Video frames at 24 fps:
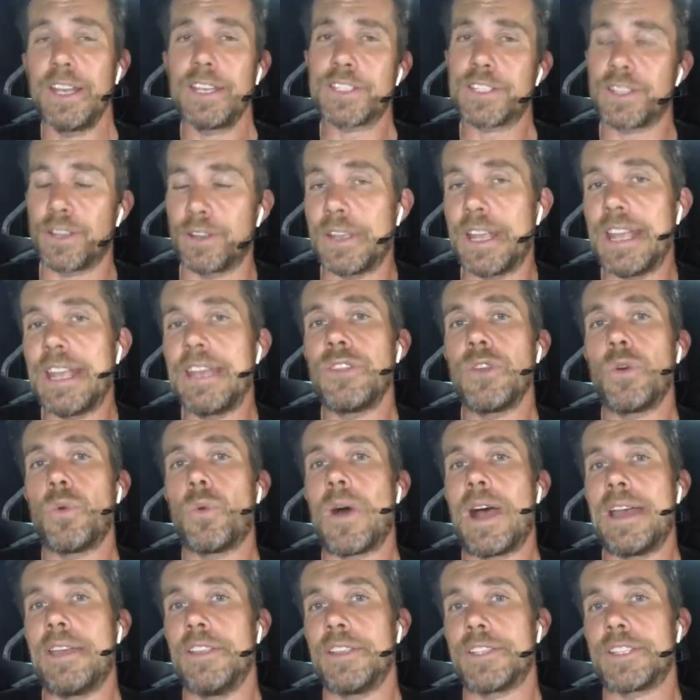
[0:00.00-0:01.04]
So either
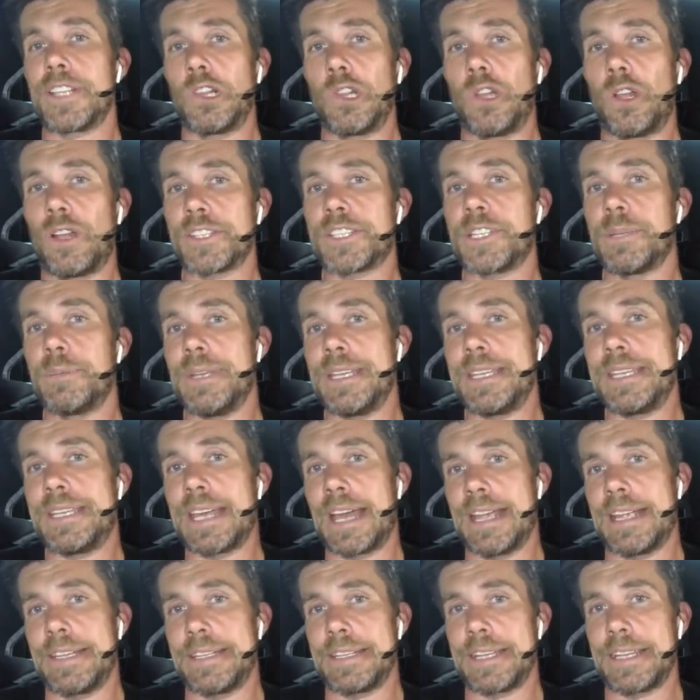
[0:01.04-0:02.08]
way, there's a lot to be
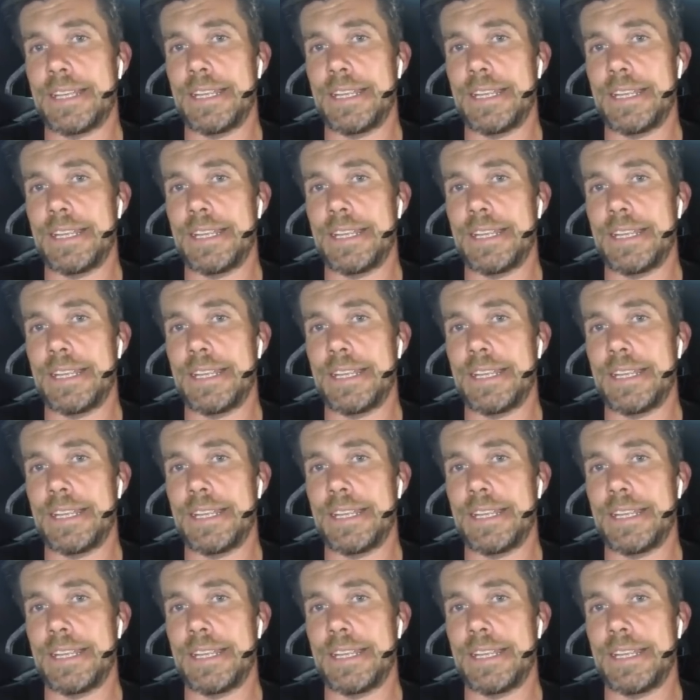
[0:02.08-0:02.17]
gained